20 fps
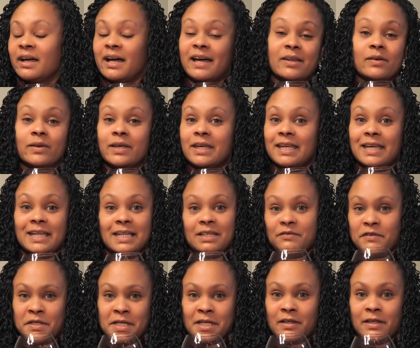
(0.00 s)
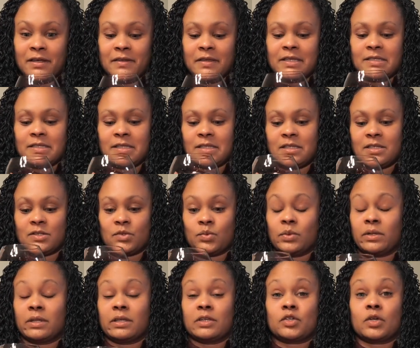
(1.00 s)
I don't get any vanilla in this. This is
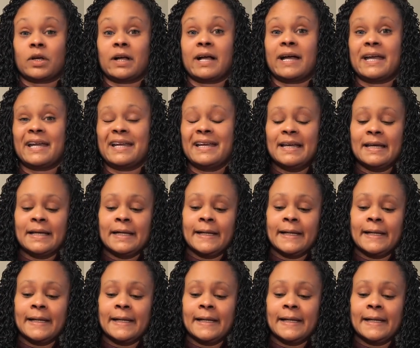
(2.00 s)
really dry.